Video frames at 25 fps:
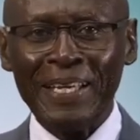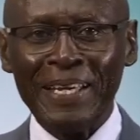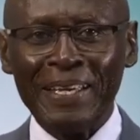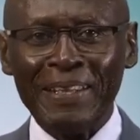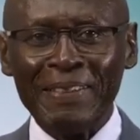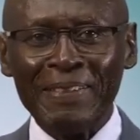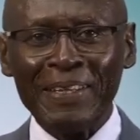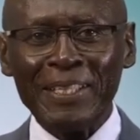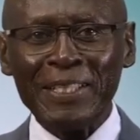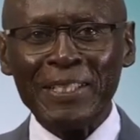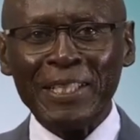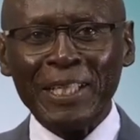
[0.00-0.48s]

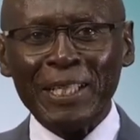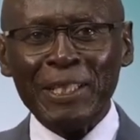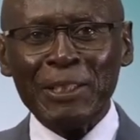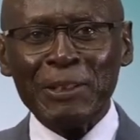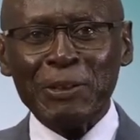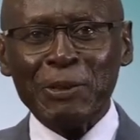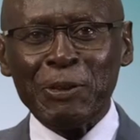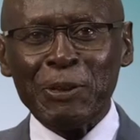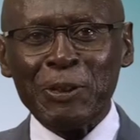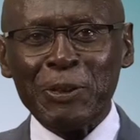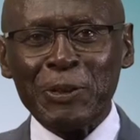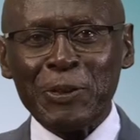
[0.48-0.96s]
The
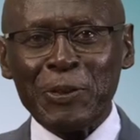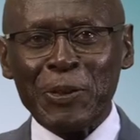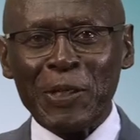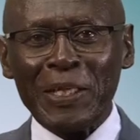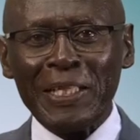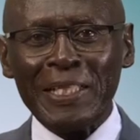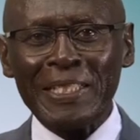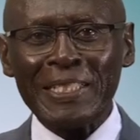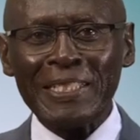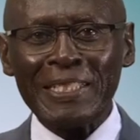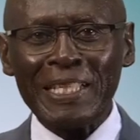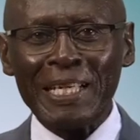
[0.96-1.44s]
church also
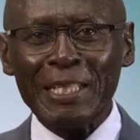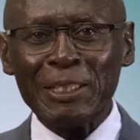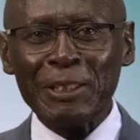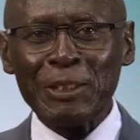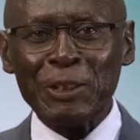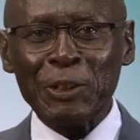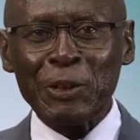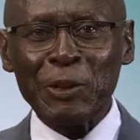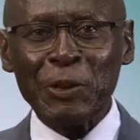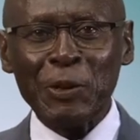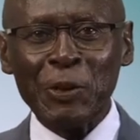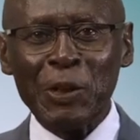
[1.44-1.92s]
runs a
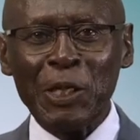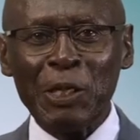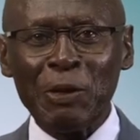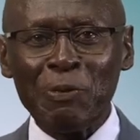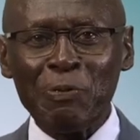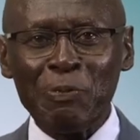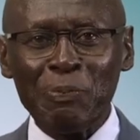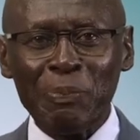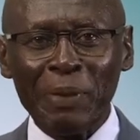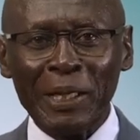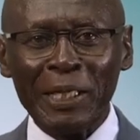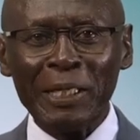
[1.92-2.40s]
School
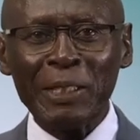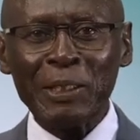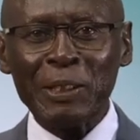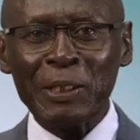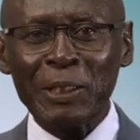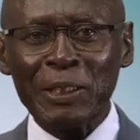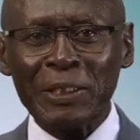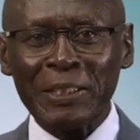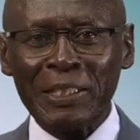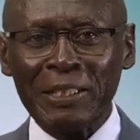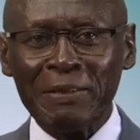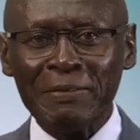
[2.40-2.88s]
of
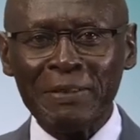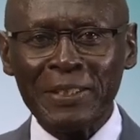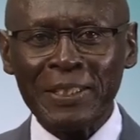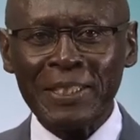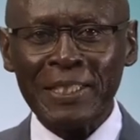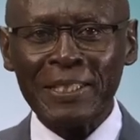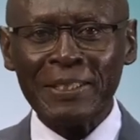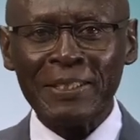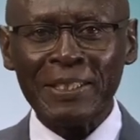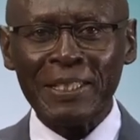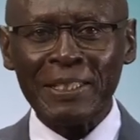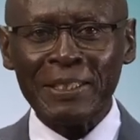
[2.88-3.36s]
Medical
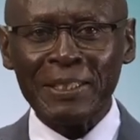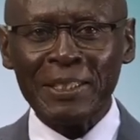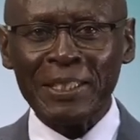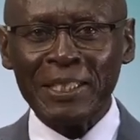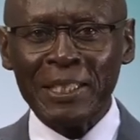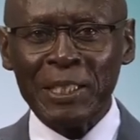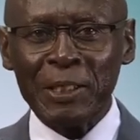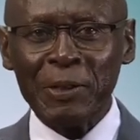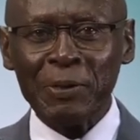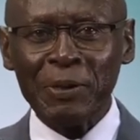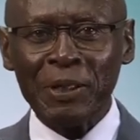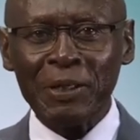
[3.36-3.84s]
Services at
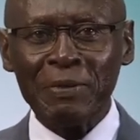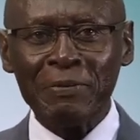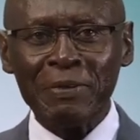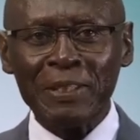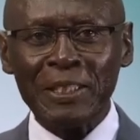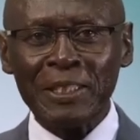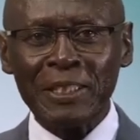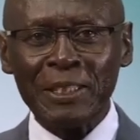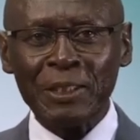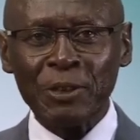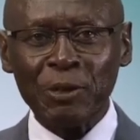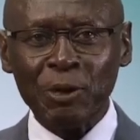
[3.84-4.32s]
Kindu
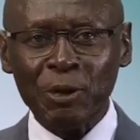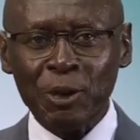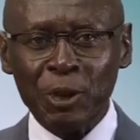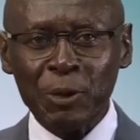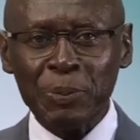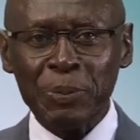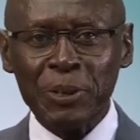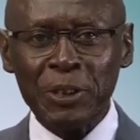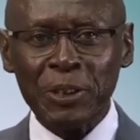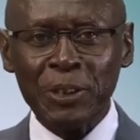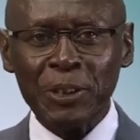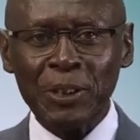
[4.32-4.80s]
Adventist
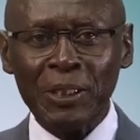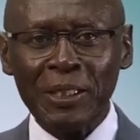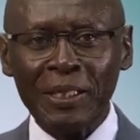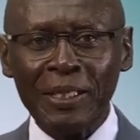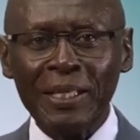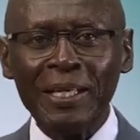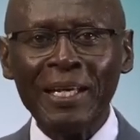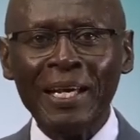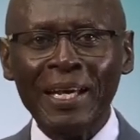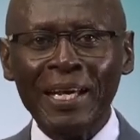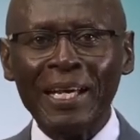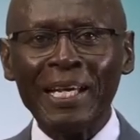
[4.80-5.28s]
Hospital
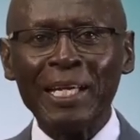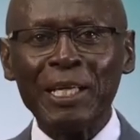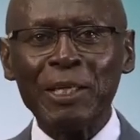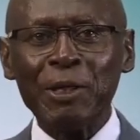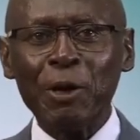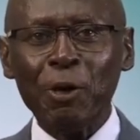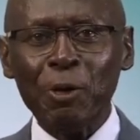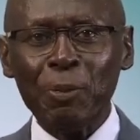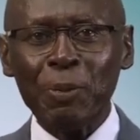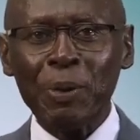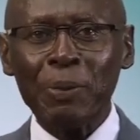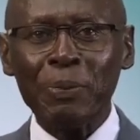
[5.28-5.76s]
in
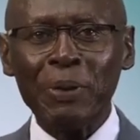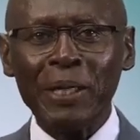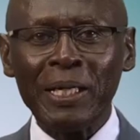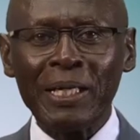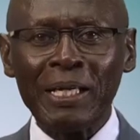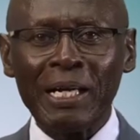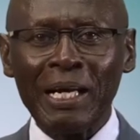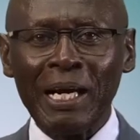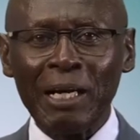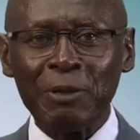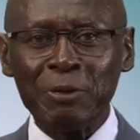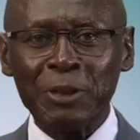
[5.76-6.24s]
Homa Bay
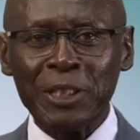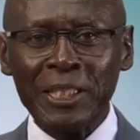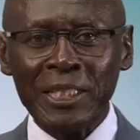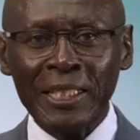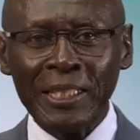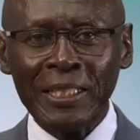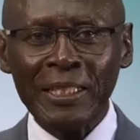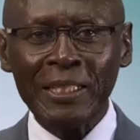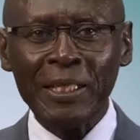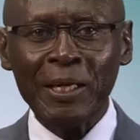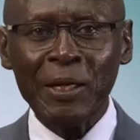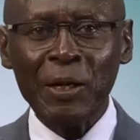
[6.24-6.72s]

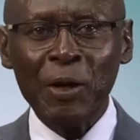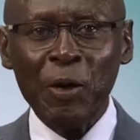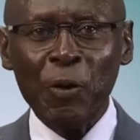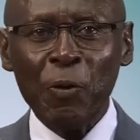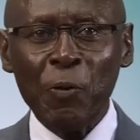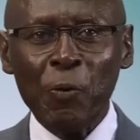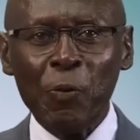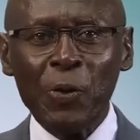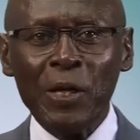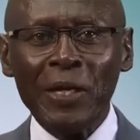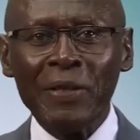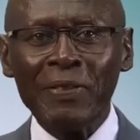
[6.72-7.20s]
County
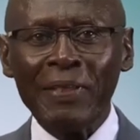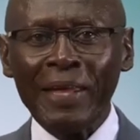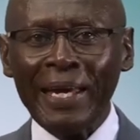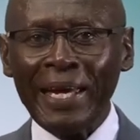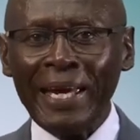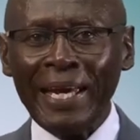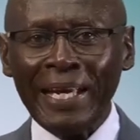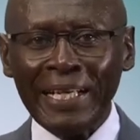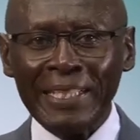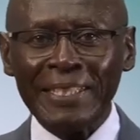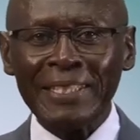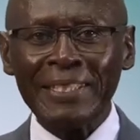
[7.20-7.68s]
with
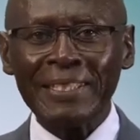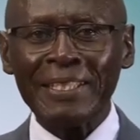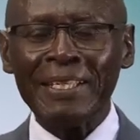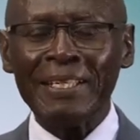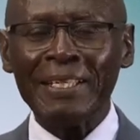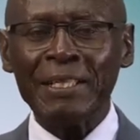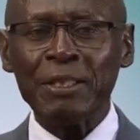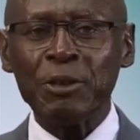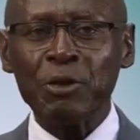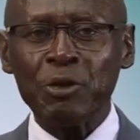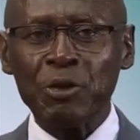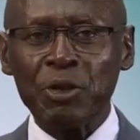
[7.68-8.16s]

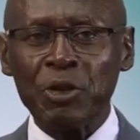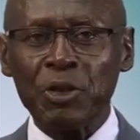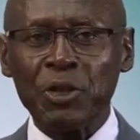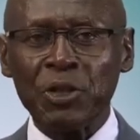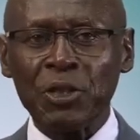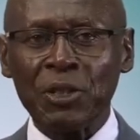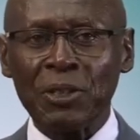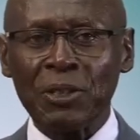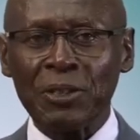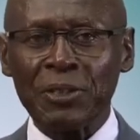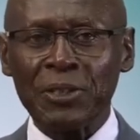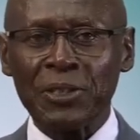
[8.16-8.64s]
excellent
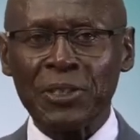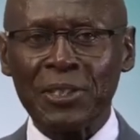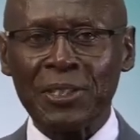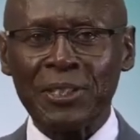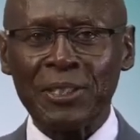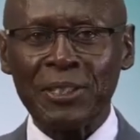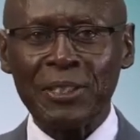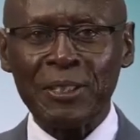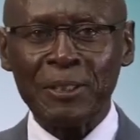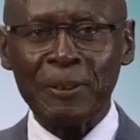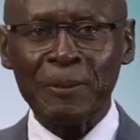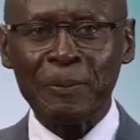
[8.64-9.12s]

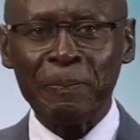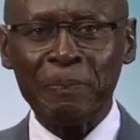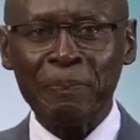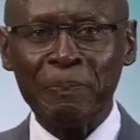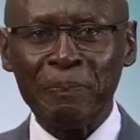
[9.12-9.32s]
results.